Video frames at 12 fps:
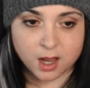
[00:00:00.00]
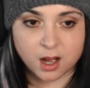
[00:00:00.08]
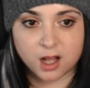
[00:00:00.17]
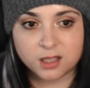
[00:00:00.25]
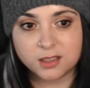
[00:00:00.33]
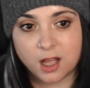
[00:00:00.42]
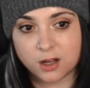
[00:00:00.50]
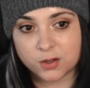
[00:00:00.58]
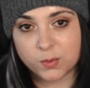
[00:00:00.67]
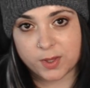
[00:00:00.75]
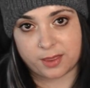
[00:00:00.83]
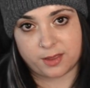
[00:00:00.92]
Along
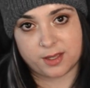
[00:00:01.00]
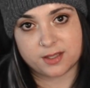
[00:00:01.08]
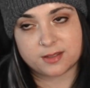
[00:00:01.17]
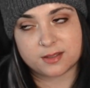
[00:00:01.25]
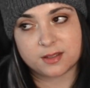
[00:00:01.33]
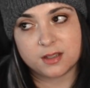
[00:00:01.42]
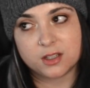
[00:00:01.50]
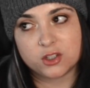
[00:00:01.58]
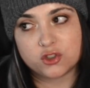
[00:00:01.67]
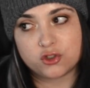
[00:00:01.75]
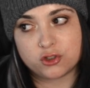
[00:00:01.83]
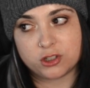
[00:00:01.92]
with this,
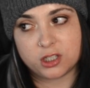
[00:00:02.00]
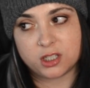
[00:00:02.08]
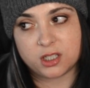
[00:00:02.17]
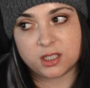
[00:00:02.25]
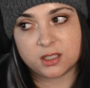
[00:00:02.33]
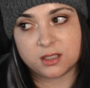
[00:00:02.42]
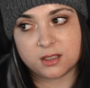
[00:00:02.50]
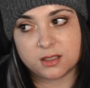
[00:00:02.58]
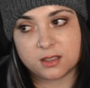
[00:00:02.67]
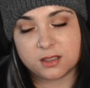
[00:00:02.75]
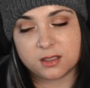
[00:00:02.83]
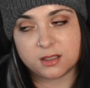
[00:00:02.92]
she,
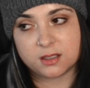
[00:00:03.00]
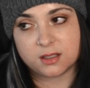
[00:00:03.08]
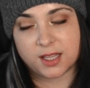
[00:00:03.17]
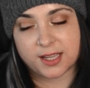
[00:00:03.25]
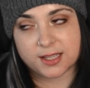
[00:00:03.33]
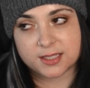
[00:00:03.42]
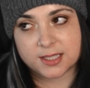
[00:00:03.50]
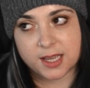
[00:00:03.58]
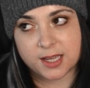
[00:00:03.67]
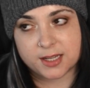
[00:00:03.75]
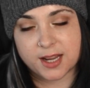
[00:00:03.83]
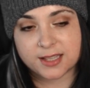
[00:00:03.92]
like I
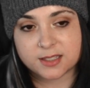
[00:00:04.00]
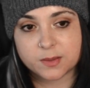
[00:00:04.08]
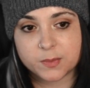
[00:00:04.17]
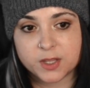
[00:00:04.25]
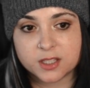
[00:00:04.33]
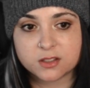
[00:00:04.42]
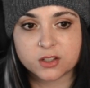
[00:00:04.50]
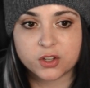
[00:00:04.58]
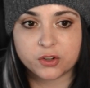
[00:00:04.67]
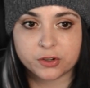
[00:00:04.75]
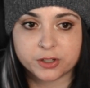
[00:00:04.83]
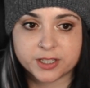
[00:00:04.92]
said, has some
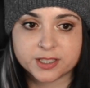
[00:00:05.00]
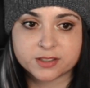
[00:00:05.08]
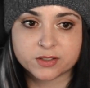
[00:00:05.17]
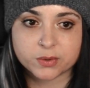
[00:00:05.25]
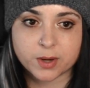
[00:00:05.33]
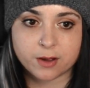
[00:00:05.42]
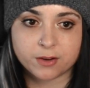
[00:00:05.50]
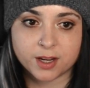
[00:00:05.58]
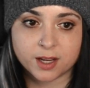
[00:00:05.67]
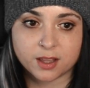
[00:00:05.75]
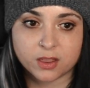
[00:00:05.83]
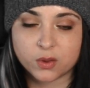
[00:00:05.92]
insecurities
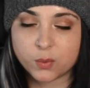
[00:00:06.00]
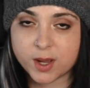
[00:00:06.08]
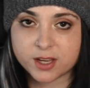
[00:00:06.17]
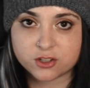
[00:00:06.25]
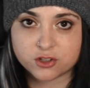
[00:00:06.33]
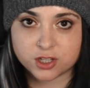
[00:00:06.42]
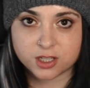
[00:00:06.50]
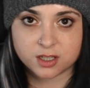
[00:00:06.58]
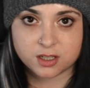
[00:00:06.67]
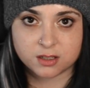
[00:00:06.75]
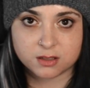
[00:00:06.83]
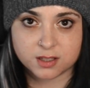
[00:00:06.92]
surrounding the way
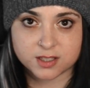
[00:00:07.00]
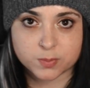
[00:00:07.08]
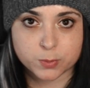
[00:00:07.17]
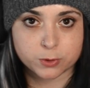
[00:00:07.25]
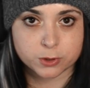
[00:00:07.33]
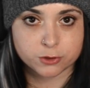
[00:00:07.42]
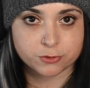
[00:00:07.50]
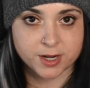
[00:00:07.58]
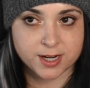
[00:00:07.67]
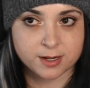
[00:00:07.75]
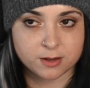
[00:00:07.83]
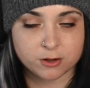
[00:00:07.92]
she is
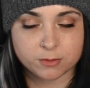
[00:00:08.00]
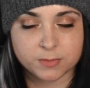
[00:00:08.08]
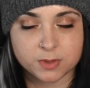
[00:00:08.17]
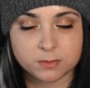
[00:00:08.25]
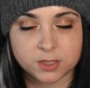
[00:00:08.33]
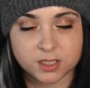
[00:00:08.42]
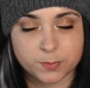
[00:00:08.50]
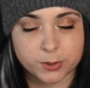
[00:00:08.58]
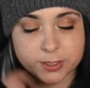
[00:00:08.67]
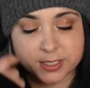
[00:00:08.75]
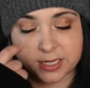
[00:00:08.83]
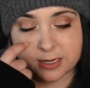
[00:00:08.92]
portrayed or is
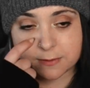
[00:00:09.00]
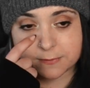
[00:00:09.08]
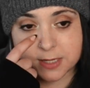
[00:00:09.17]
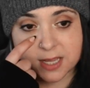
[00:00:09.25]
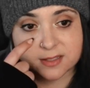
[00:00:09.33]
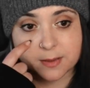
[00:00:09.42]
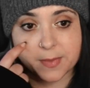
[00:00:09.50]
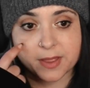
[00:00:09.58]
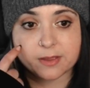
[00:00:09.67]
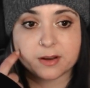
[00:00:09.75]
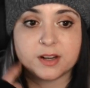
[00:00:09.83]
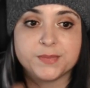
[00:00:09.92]
perceived as a
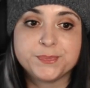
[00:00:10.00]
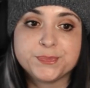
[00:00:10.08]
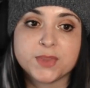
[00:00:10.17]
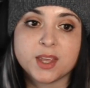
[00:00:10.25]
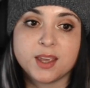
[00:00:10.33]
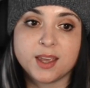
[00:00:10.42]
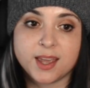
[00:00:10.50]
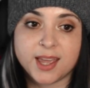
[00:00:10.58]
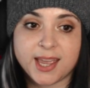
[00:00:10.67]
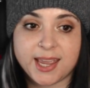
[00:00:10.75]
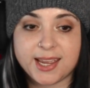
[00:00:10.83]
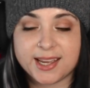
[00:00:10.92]
mother,
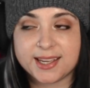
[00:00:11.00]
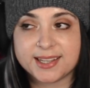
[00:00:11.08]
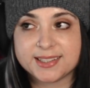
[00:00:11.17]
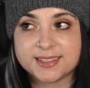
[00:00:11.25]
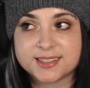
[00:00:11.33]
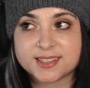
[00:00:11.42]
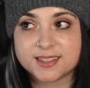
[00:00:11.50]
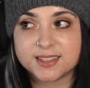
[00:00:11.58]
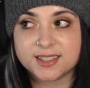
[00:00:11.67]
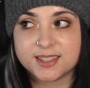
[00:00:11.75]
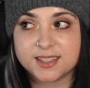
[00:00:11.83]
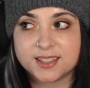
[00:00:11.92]
and
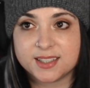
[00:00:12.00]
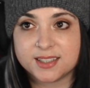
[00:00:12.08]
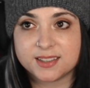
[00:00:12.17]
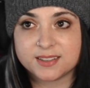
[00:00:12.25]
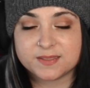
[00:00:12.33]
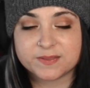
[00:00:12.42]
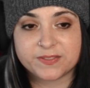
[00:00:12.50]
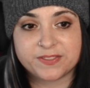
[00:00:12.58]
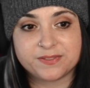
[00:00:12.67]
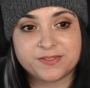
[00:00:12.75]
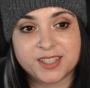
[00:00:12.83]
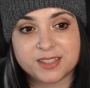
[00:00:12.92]

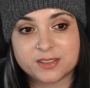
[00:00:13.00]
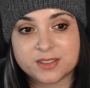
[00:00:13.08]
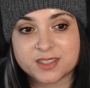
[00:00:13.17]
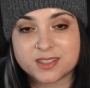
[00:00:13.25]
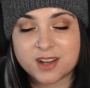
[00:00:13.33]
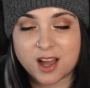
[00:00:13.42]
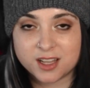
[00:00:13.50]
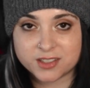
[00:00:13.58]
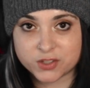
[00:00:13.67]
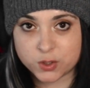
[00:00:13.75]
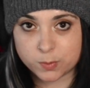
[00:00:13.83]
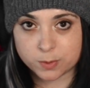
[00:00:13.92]
feels not
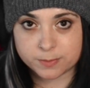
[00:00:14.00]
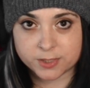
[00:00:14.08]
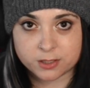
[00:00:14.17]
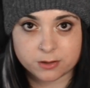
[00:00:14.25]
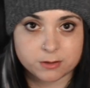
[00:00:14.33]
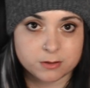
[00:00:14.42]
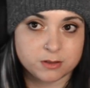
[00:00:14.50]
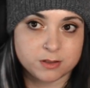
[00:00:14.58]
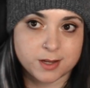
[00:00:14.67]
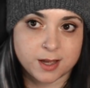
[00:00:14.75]
super maternal,